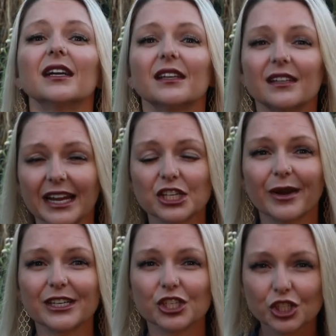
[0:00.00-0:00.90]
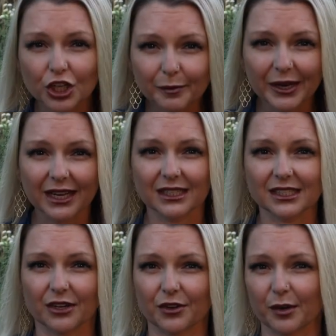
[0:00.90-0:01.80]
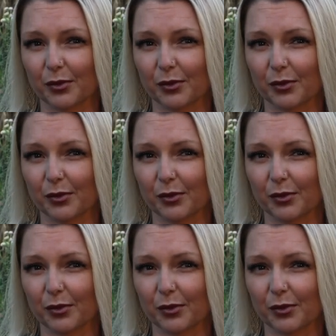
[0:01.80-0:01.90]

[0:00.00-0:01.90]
Nitrate should be considered a